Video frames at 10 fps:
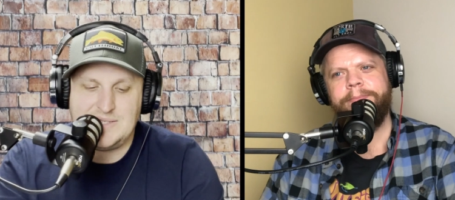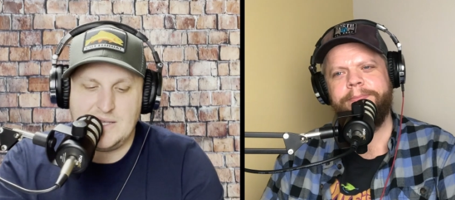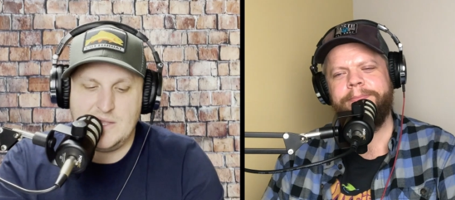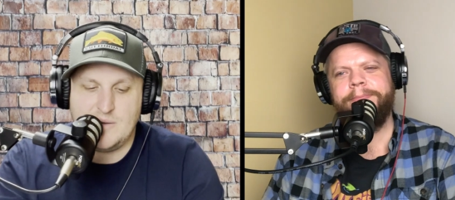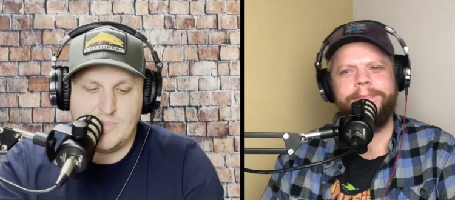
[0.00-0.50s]
Speaker 1: said,
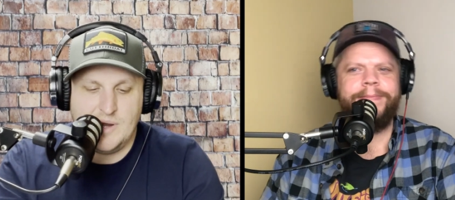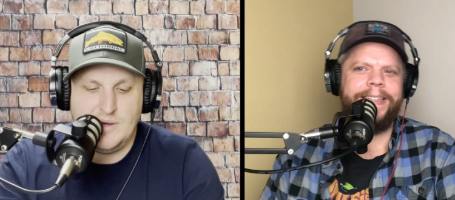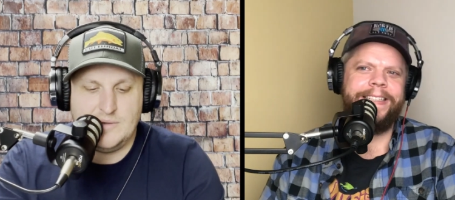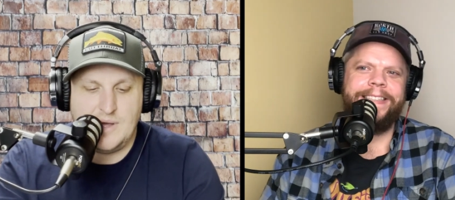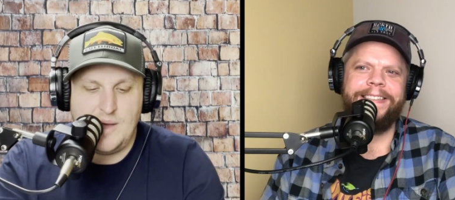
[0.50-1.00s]
"Look,
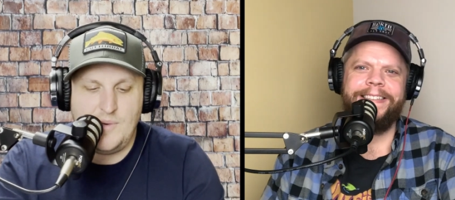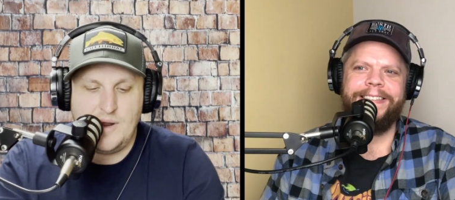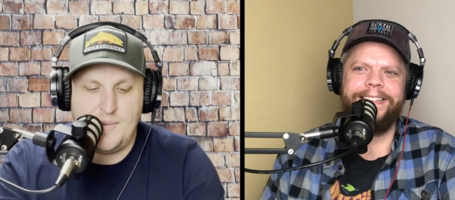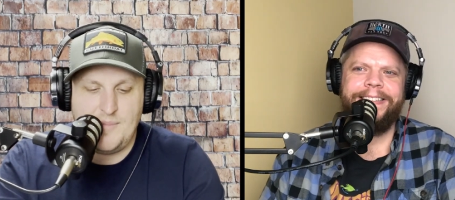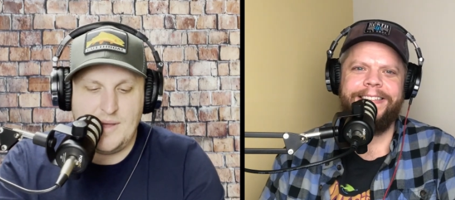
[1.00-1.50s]
bro, I want all
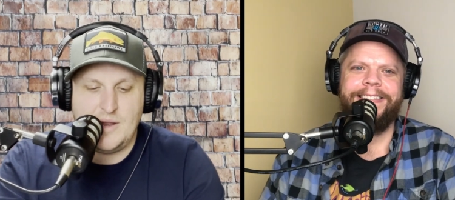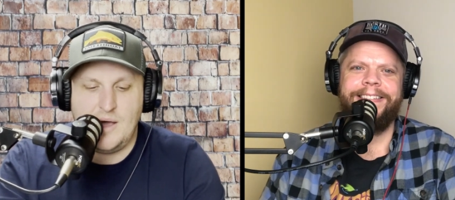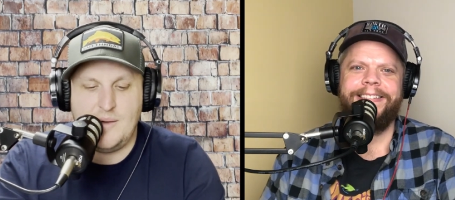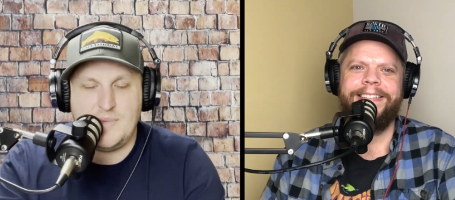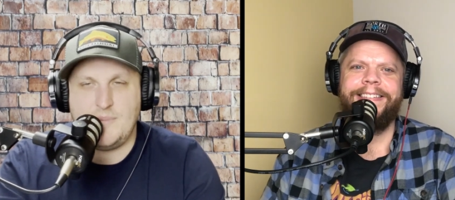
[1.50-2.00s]
my no.
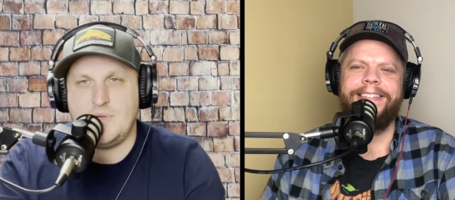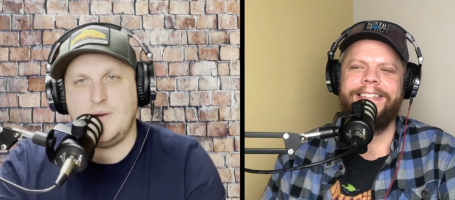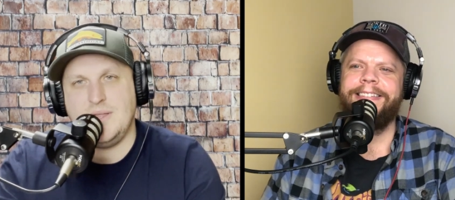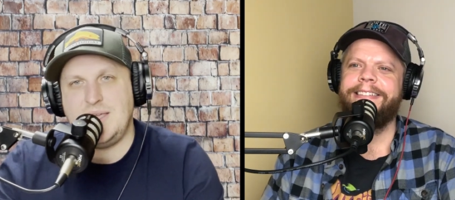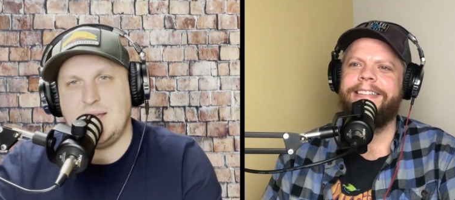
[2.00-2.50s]
I'm, I'm
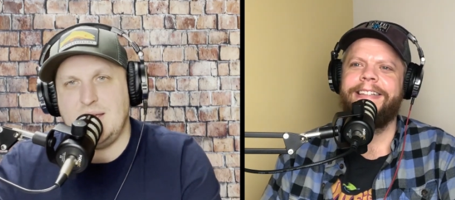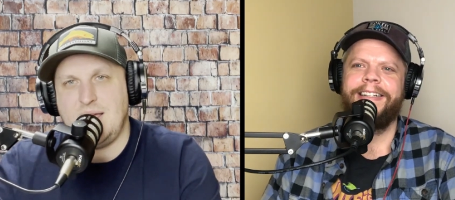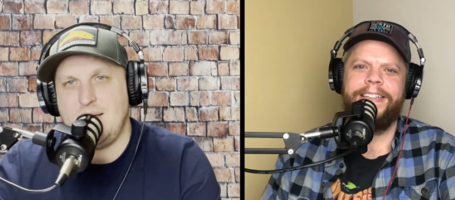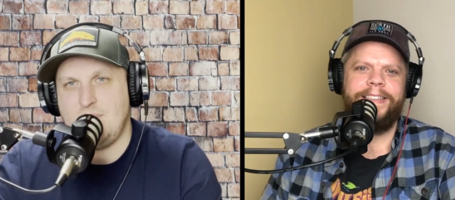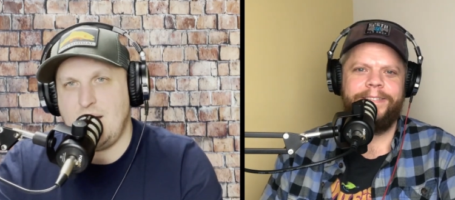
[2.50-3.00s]
totally kidding.
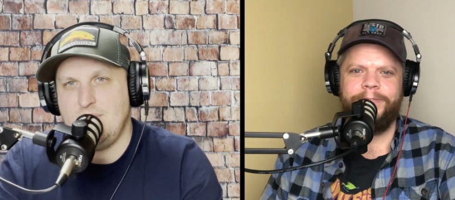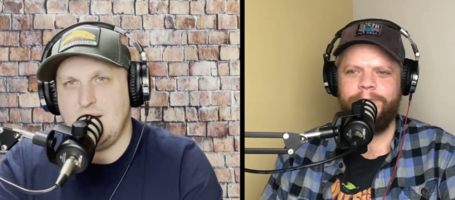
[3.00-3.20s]
I'm, I'm